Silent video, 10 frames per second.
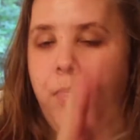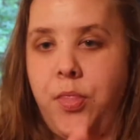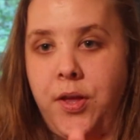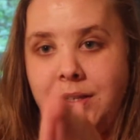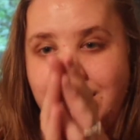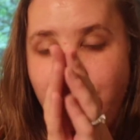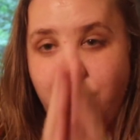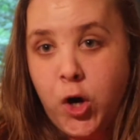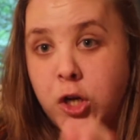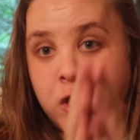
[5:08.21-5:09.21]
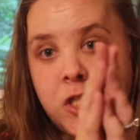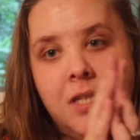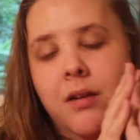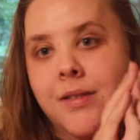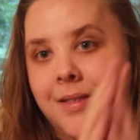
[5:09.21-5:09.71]
this
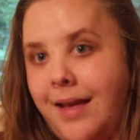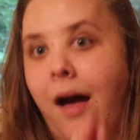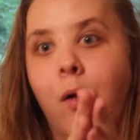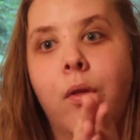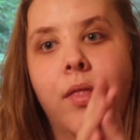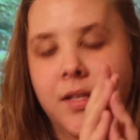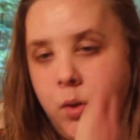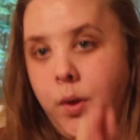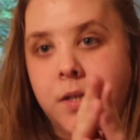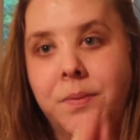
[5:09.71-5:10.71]
first cell that's going